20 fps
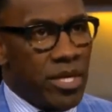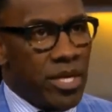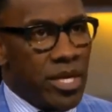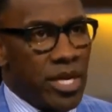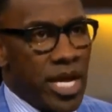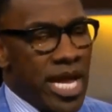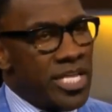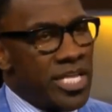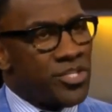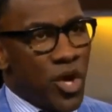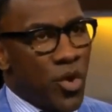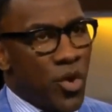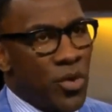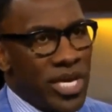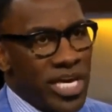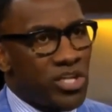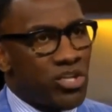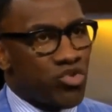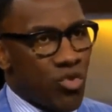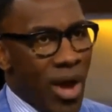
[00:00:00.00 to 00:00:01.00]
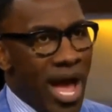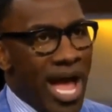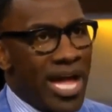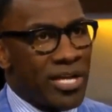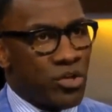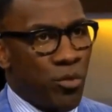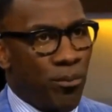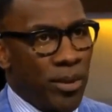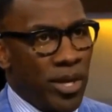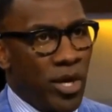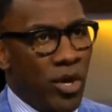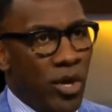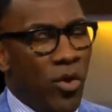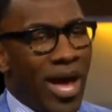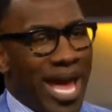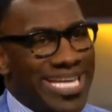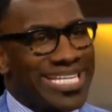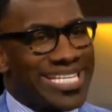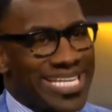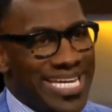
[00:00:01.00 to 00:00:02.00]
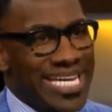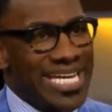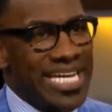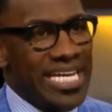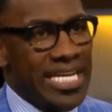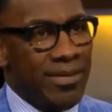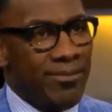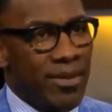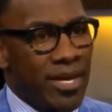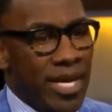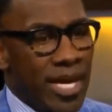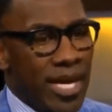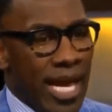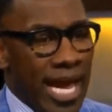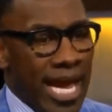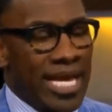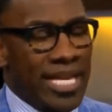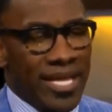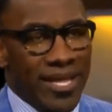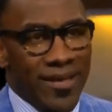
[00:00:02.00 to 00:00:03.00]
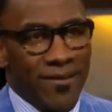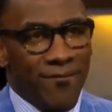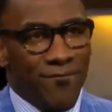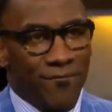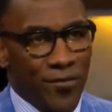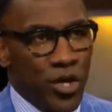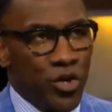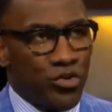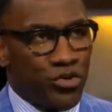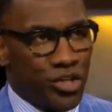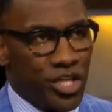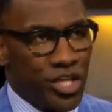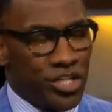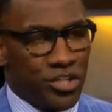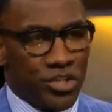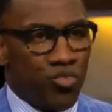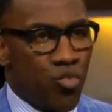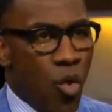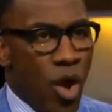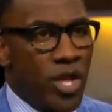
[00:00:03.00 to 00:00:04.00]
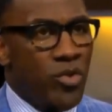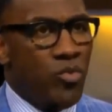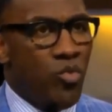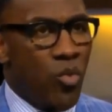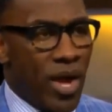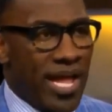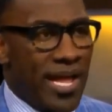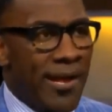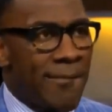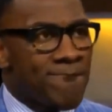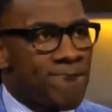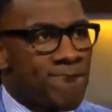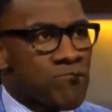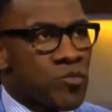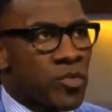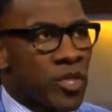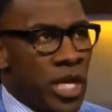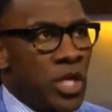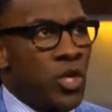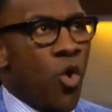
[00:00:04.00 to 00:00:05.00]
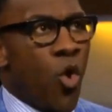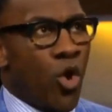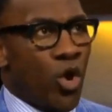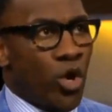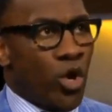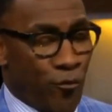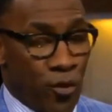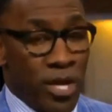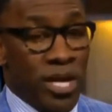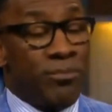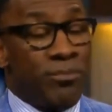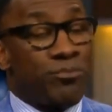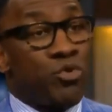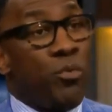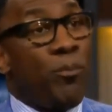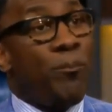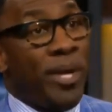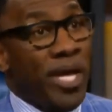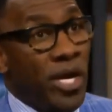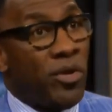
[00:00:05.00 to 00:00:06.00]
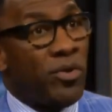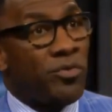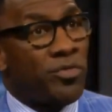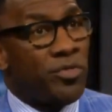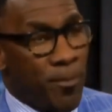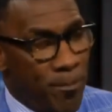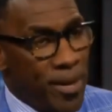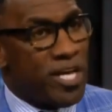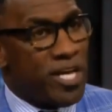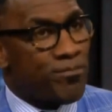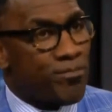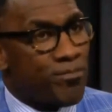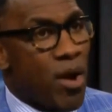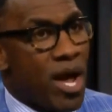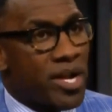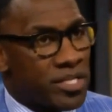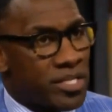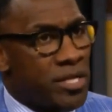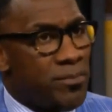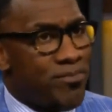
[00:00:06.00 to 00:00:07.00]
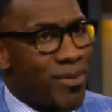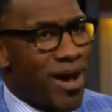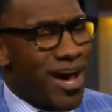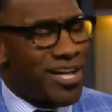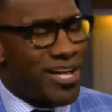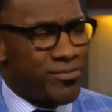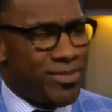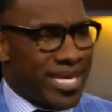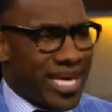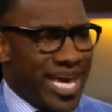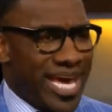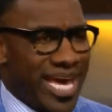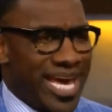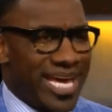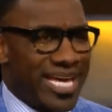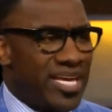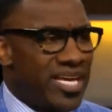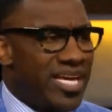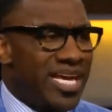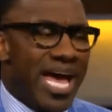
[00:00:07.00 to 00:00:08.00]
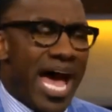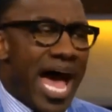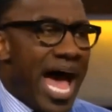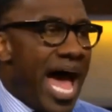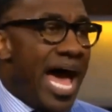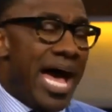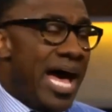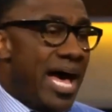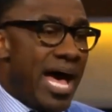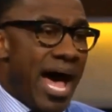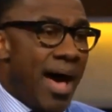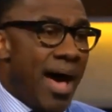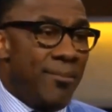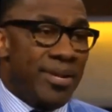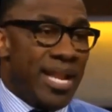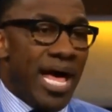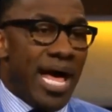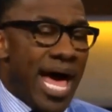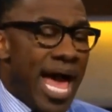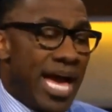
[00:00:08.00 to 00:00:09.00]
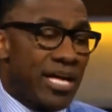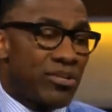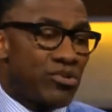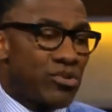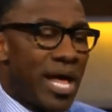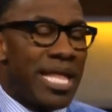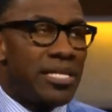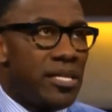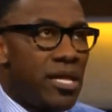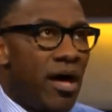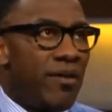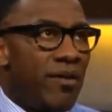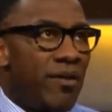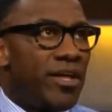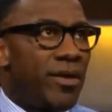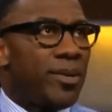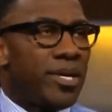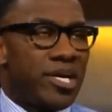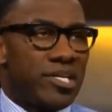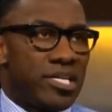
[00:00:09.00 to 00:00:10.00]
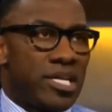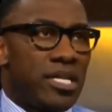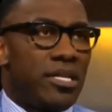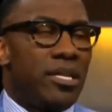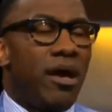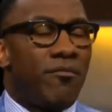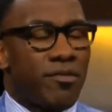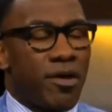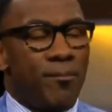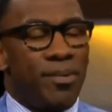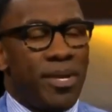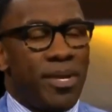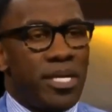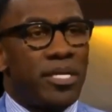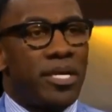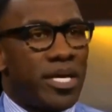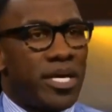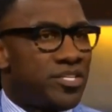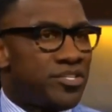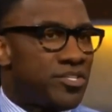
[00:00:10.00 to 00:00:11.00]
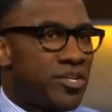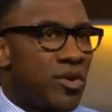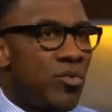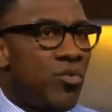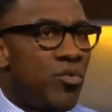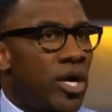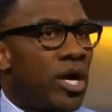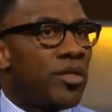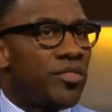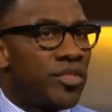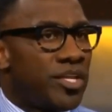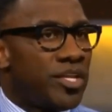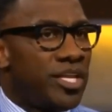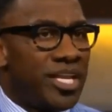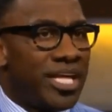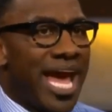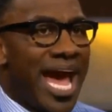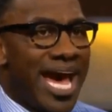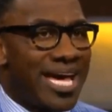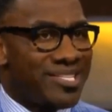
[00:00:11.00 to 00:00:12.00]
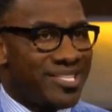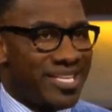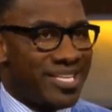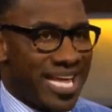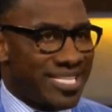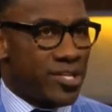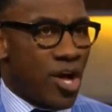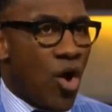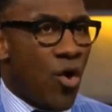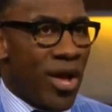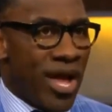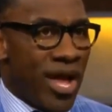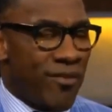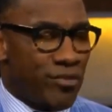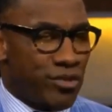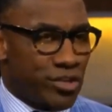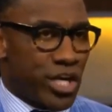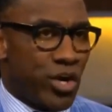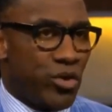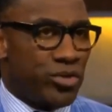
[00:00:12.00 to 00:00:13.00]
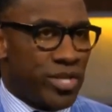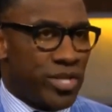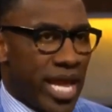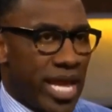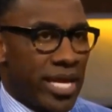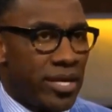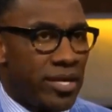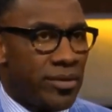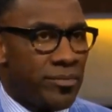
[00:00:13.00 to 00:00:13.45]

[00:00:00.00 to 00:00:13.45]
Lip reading: And so he's trying to build a team. And he feels this is one way in order for him to build the best product he possibly can. I mean, I loved it because I love competing against someone other than the guys that I saw every single day.